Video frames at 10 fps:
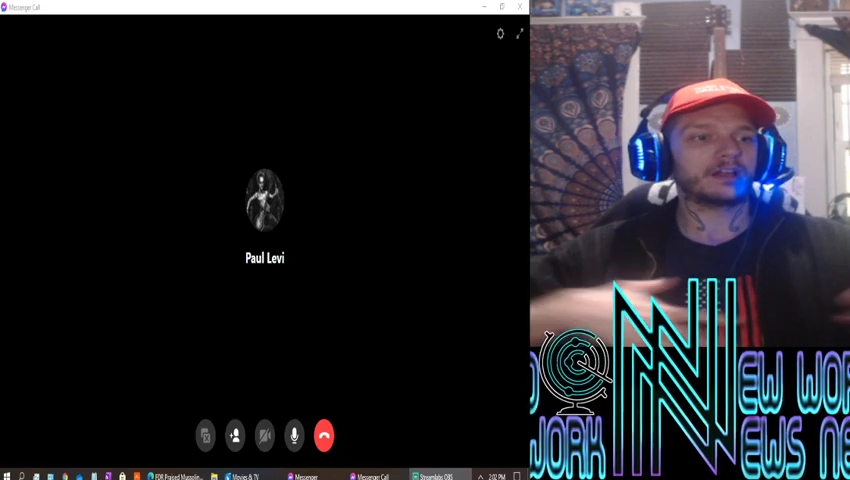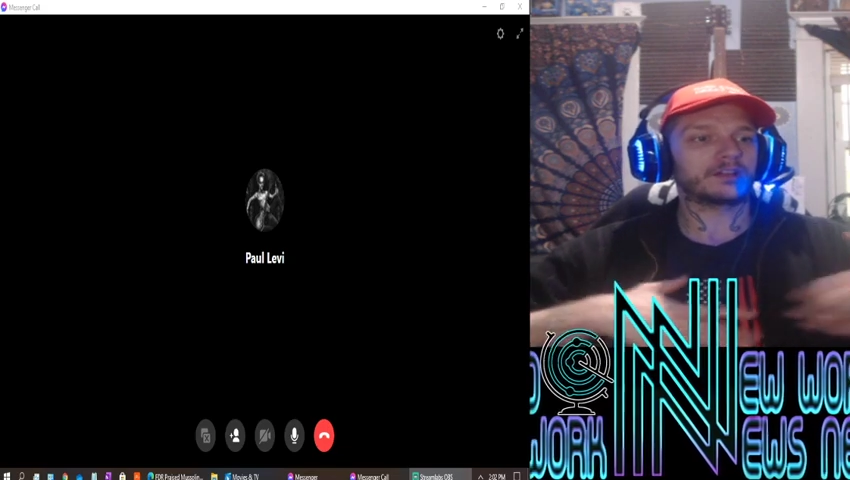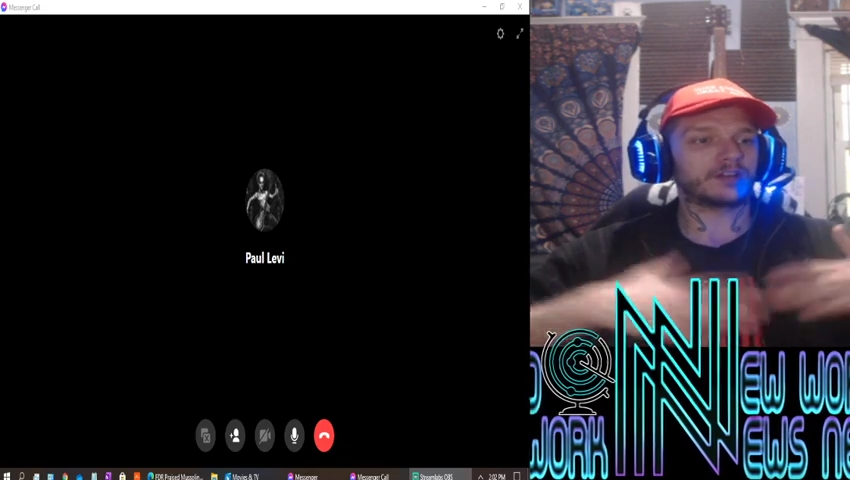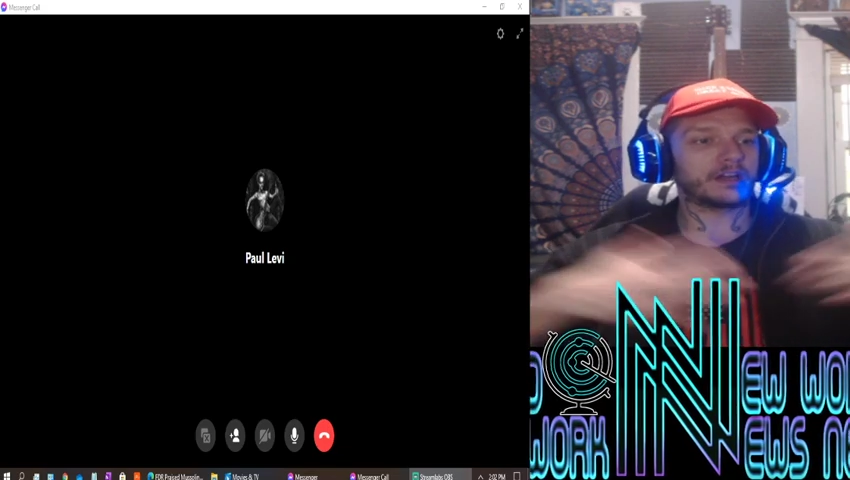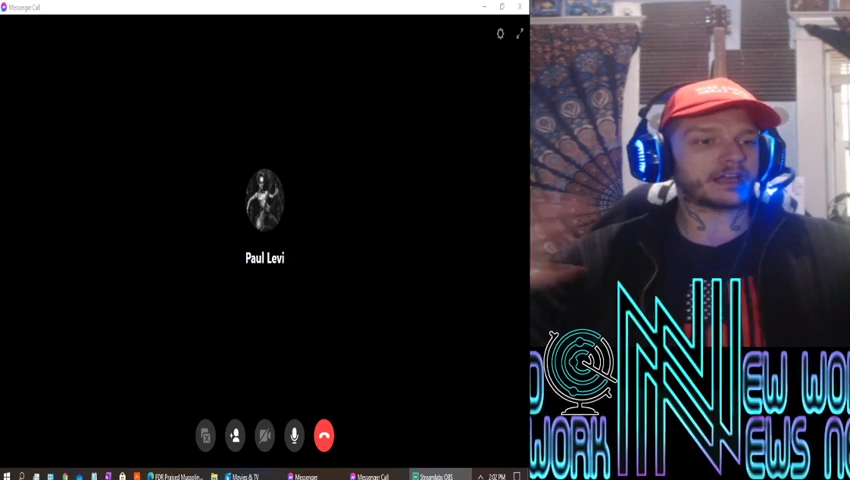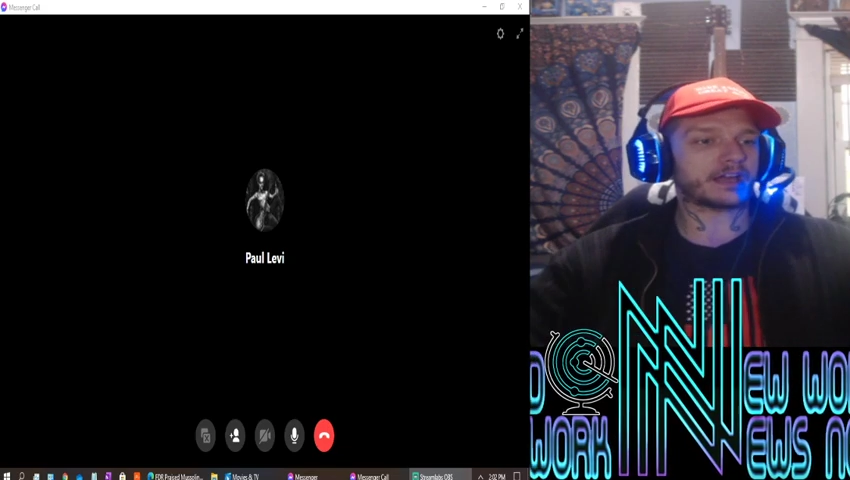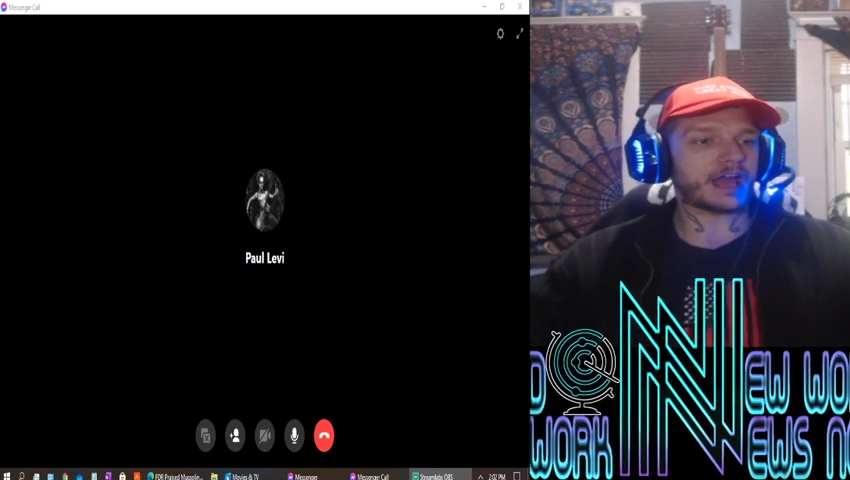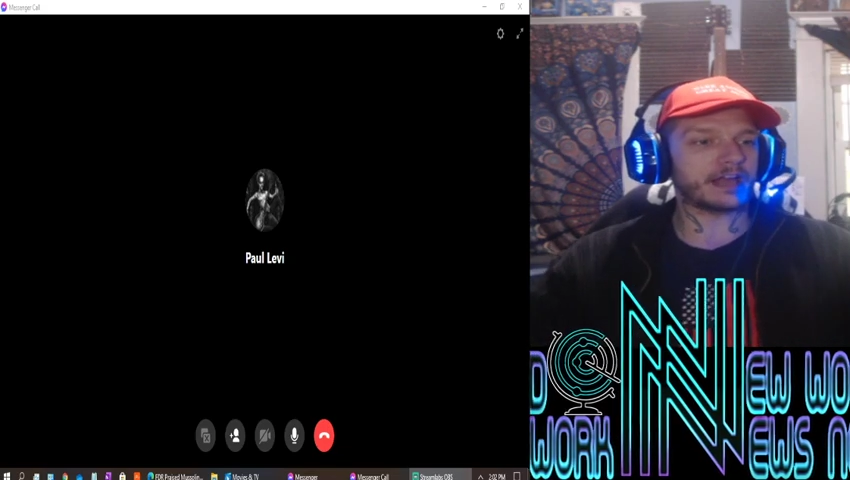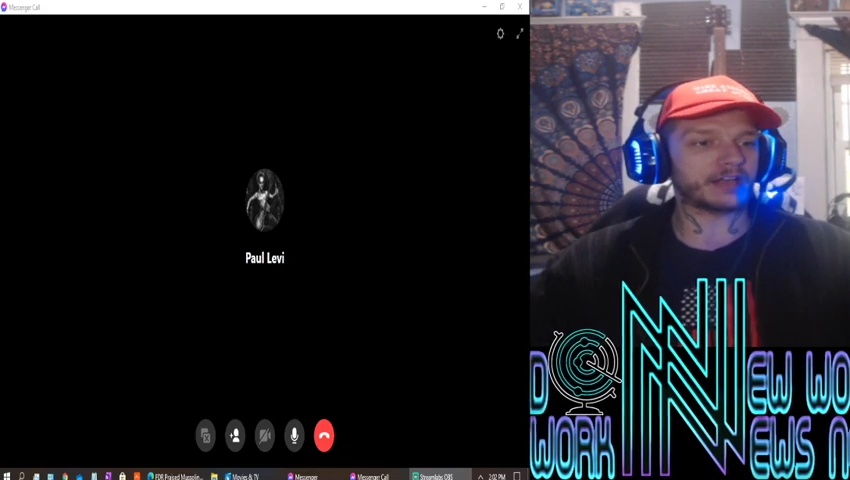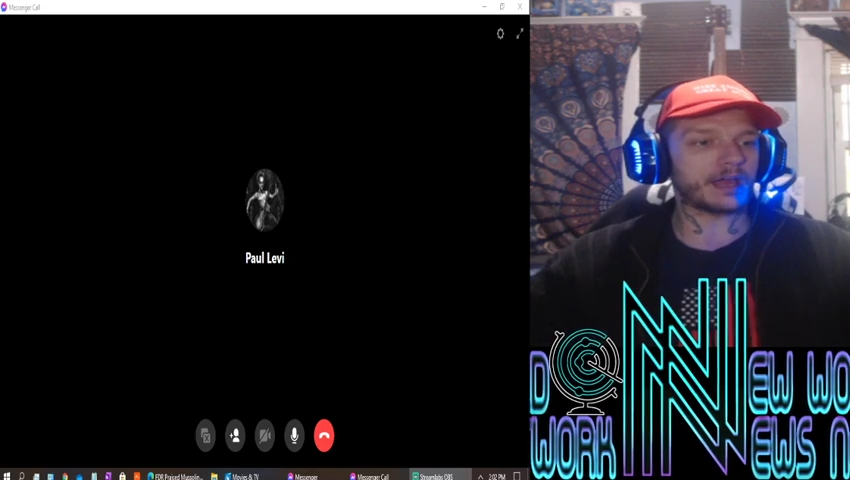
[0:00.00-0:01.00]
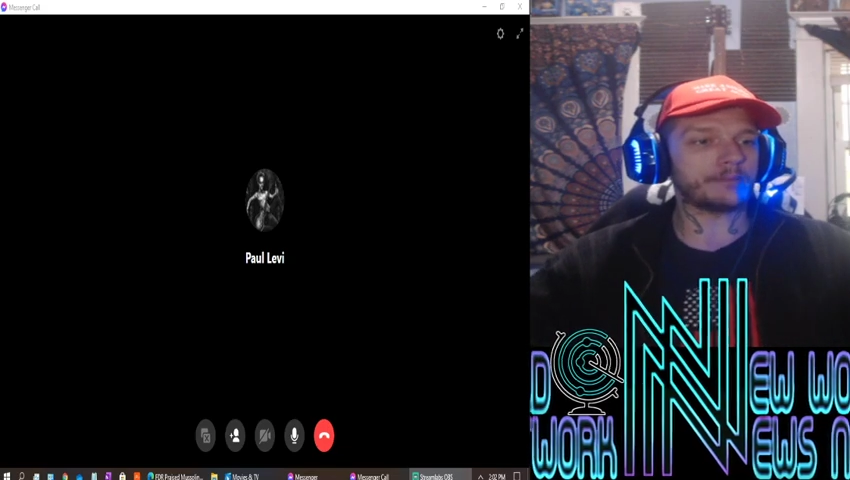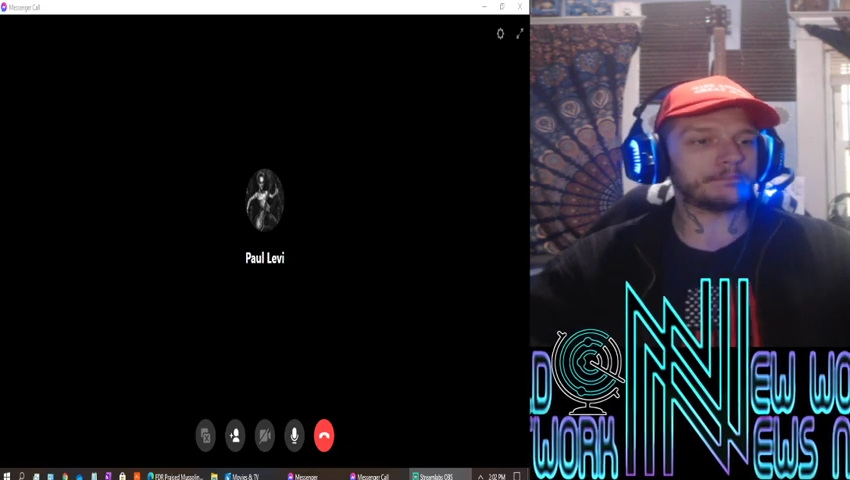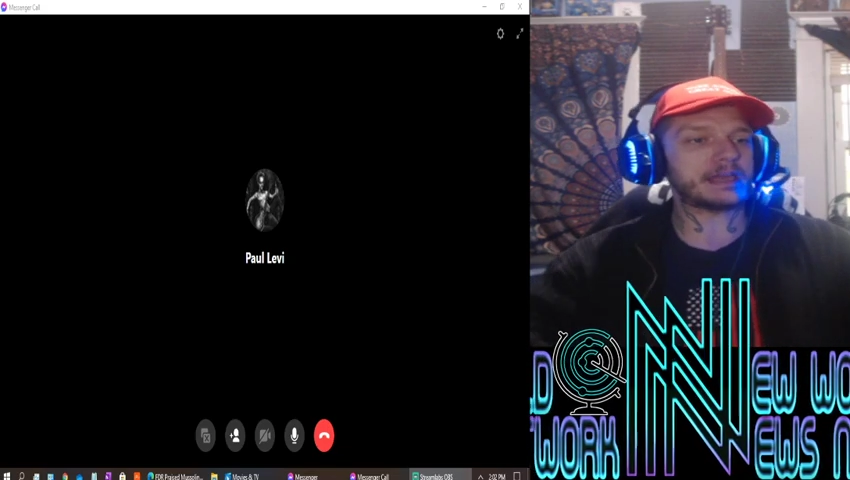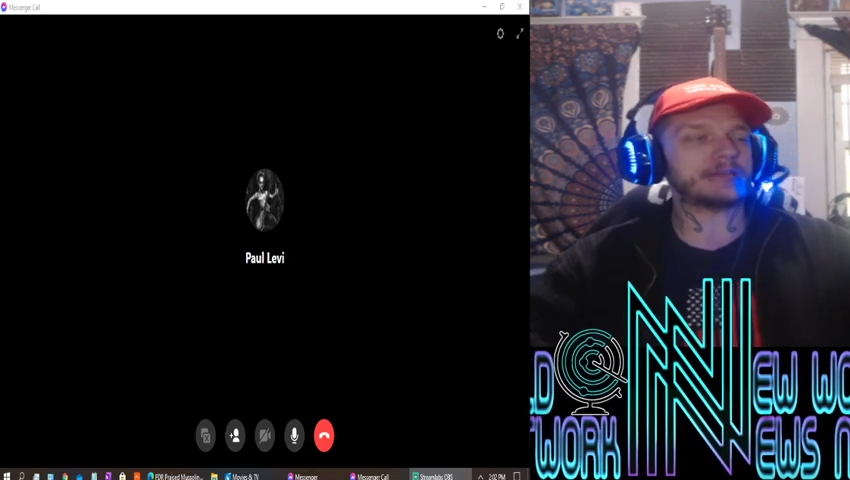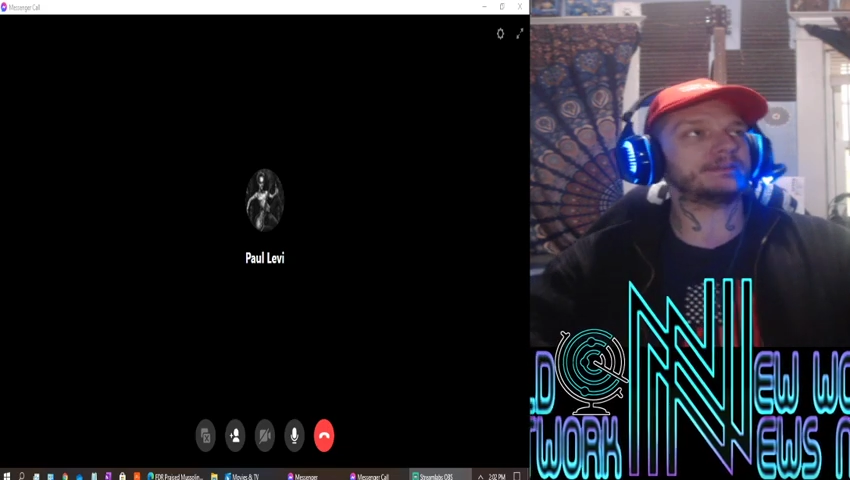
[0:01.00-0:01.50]
Like, and
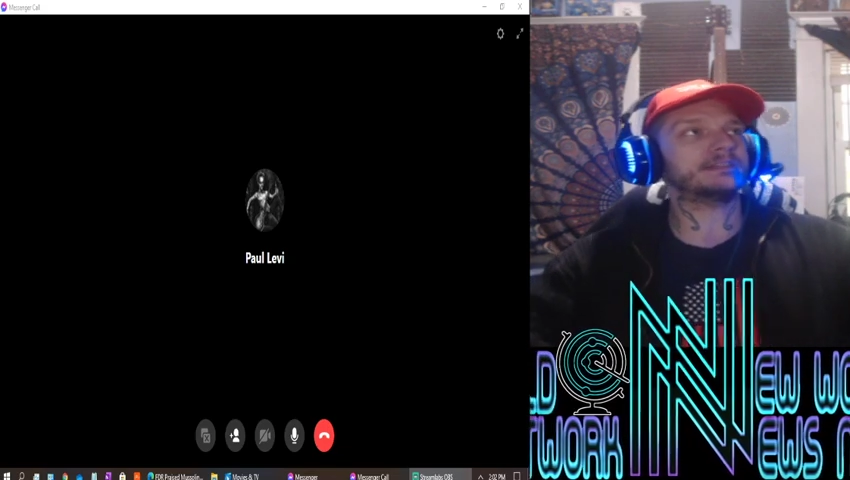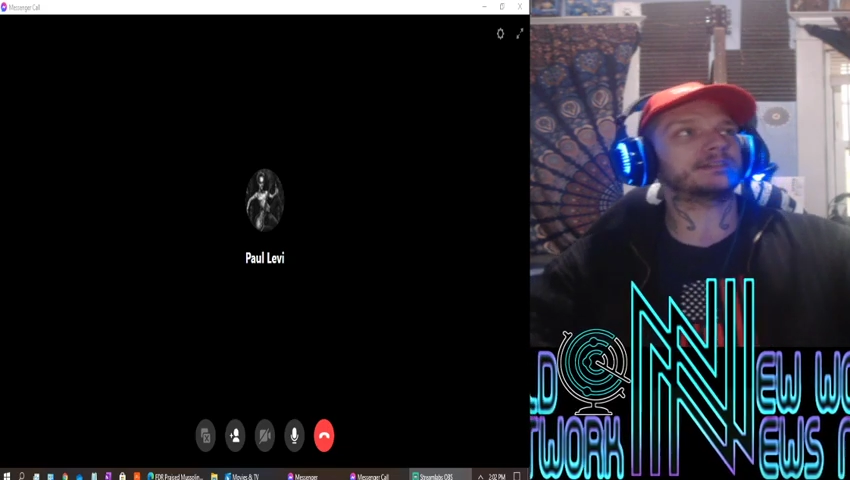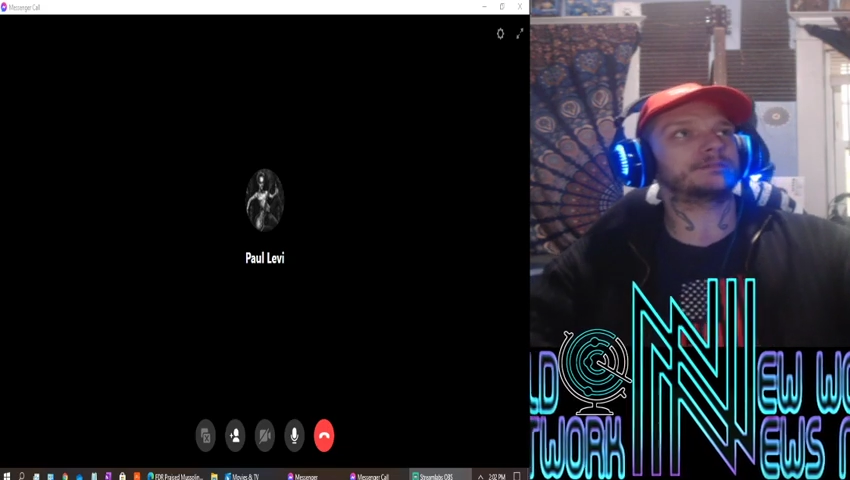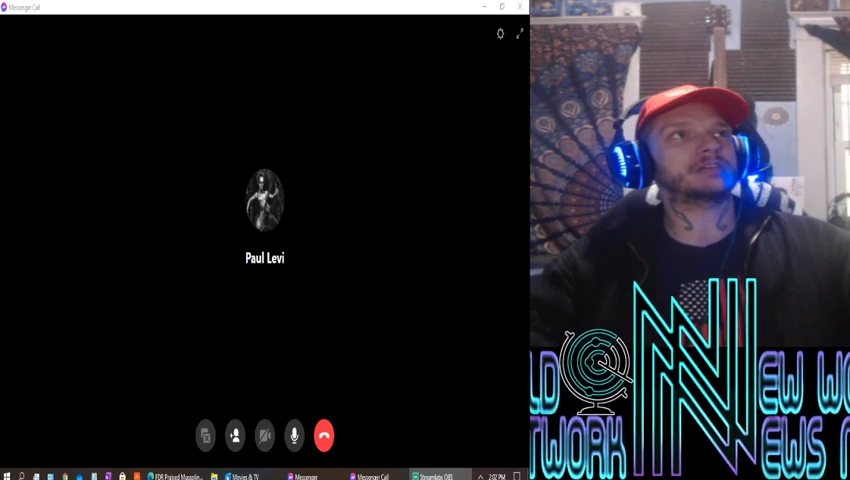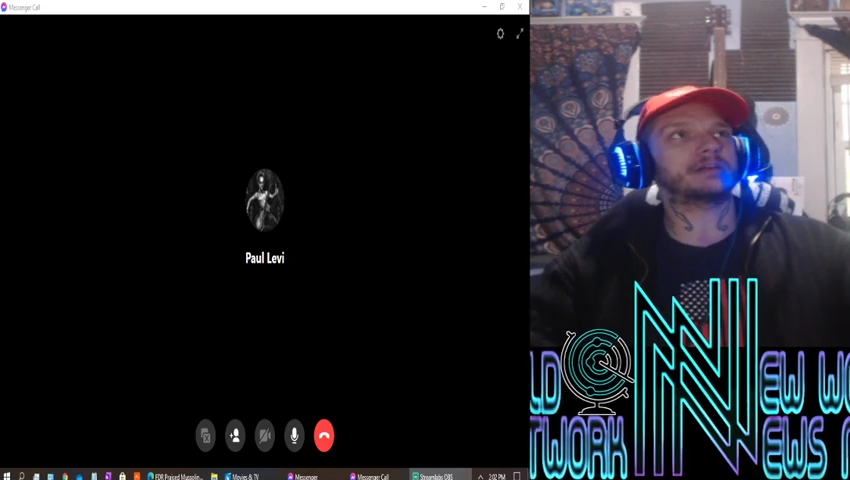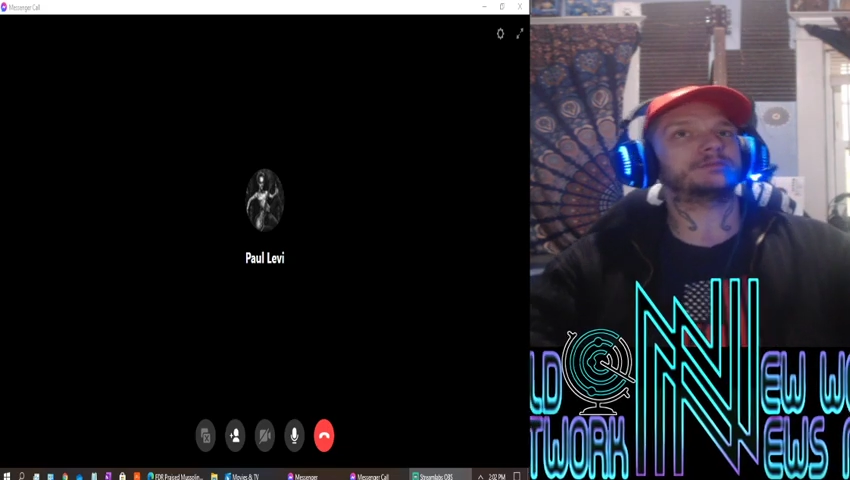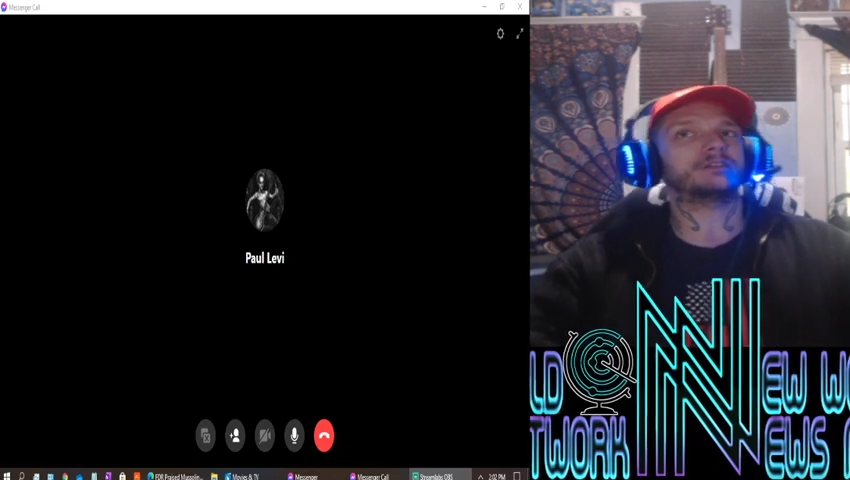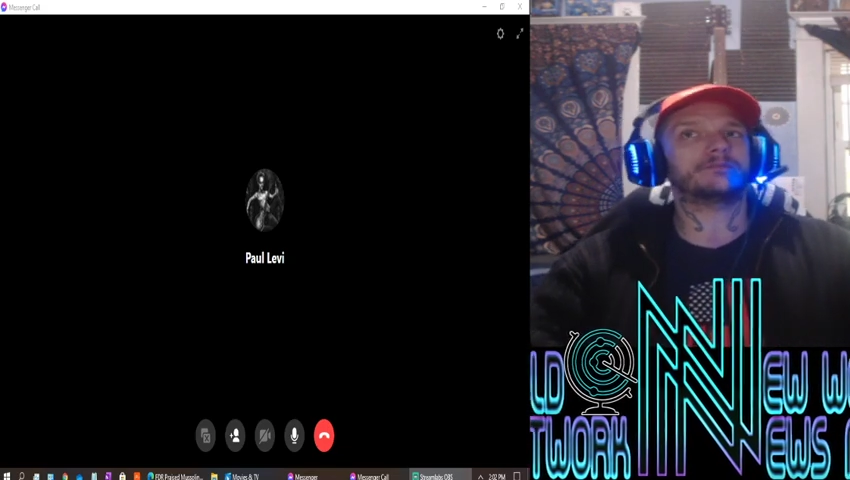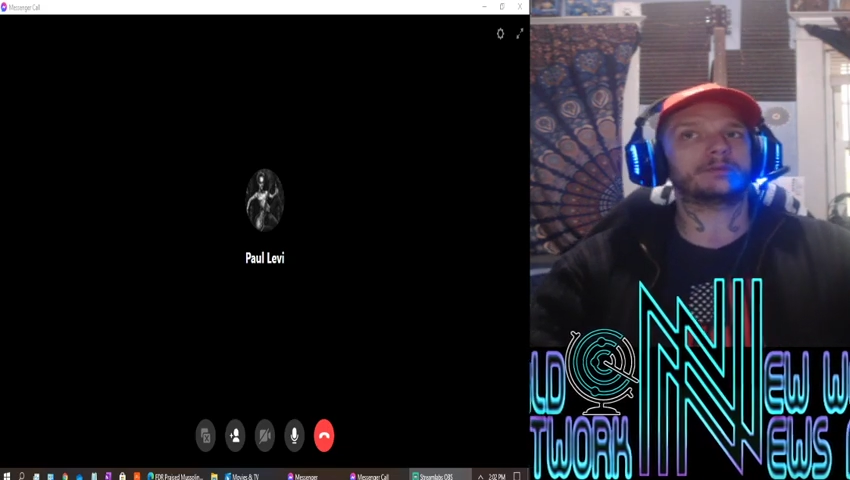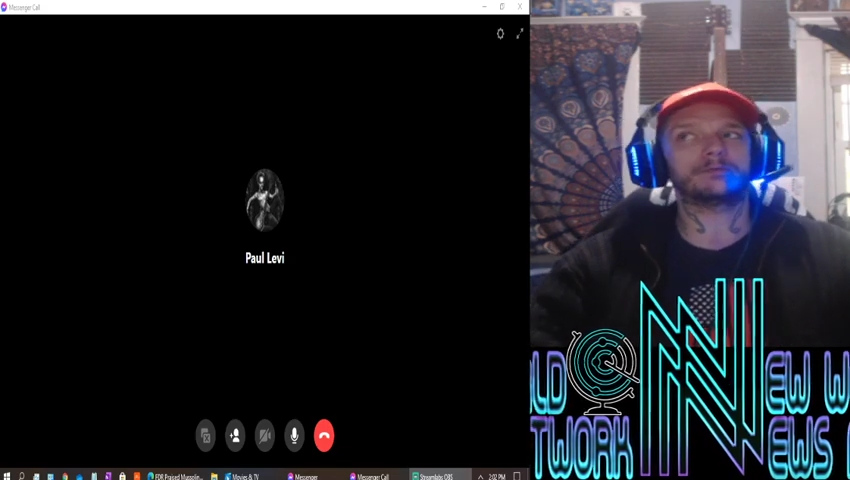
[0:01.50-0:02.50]
maybe sometimes you have